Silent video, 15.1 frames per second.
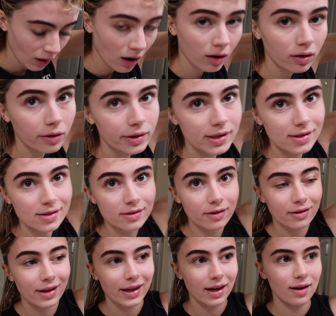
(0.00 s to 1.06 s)
although it doesn't
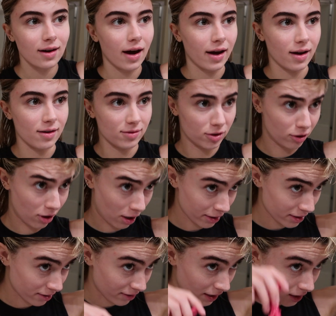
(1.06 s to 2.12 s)
look like it, I have a
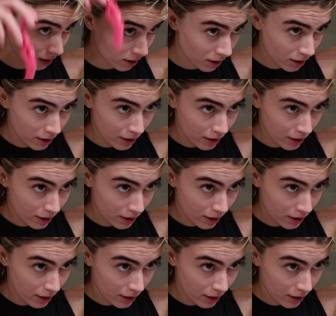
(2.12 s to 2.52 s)
lot of hair.